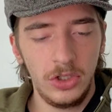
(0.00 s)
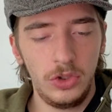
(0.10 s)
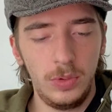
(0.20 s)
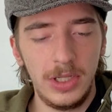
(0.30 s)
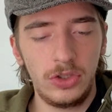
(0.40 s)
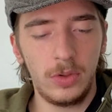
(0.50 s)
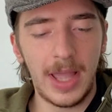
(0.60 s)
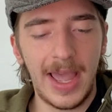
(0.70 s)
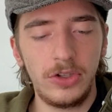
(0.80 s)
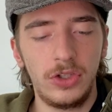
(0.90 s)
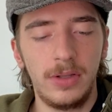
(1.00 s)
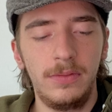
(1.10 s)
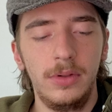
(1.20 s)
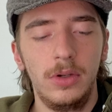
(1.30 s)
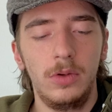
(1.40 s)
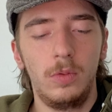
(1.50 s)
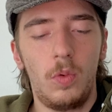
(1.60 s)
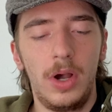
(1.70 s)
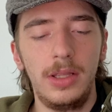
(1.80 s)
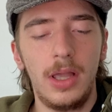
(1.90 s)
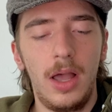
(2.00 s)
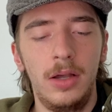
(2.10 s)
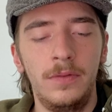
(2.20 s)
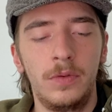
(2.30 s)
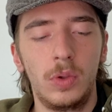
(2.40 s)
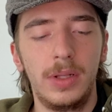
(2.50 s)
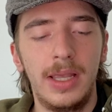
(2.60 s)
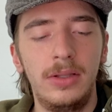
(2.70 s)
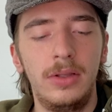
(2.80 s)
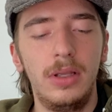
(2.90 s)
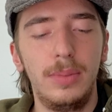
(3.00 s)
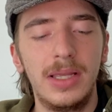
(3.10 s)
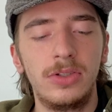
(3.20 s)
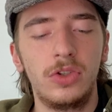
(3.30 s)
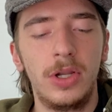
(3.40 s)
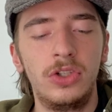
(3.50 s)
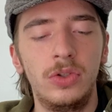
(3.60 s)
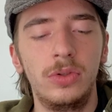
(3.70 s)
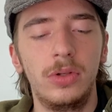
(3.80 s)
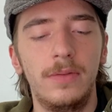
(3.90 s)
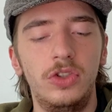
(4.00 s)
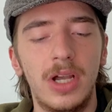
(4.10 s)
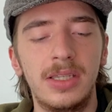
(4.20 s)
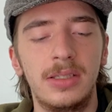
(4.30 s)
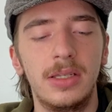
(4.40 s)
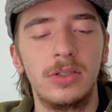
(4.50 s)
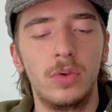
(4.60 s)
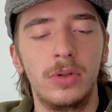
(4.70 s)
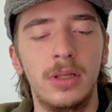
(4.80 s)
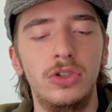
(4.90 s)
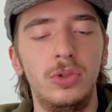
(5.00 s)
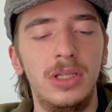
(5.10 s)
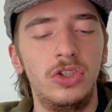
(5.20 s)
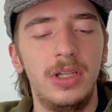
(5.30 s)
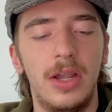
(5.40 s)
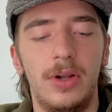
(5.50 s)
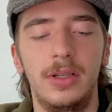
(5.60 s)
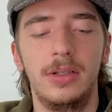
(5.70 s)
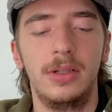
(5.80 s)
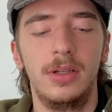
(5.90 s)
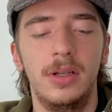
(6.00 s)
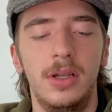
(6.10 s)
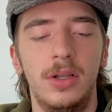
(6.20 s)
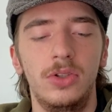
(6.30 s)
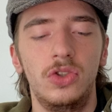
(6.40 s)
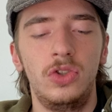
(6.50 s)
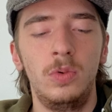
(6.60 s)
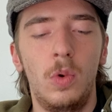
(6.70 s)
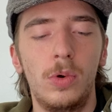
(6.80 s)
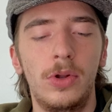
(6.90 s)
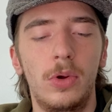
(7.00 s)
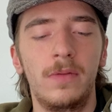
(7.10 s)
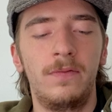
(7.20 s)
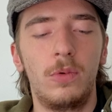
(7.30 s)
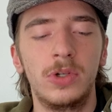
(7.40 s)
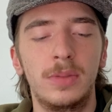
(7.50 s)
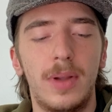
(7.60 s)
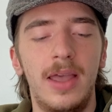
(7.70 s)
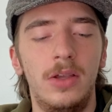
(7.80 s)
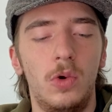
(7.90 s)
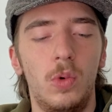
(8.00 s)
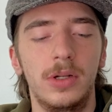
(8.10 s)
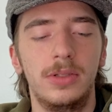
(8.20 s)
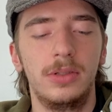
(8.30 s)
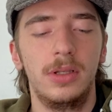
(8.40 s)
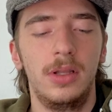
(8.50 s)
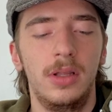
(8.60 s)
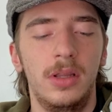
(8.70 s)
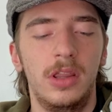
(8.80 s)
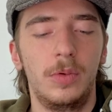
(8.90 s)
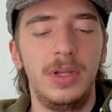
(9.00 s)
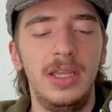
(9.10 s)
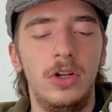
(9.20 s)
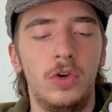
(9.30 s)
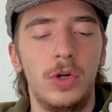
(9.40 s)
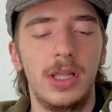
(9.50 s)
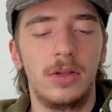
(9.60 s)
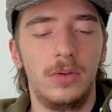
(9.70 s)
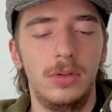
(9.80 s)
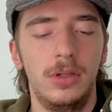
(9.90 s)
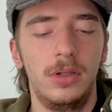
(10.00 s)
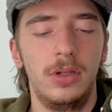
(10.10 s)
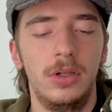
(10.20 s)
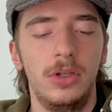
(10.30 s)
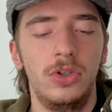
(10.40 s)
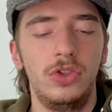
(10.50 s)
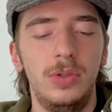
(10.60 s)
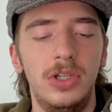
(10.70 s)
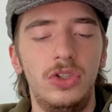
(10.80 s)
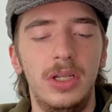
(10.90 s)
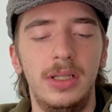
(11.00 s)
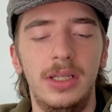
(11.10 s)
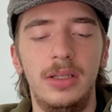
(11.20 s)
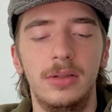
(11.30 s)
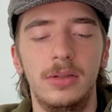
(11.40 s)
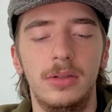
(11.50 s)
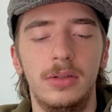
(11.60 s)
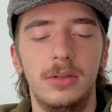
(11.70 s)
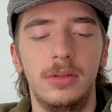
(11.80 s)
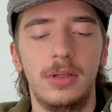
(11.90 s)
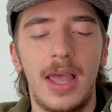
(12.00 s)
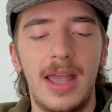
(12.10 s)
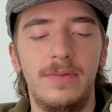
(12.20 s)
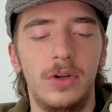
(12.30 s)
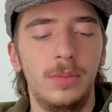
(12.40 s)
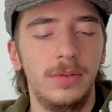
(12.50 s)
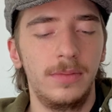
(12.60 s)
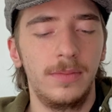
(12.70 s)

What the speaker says: Judicial, adjective, 1, of or relating to the administration of justice or the judiciary. 2, ordered or enforced by a court. 3, critical. Judicially, adverb.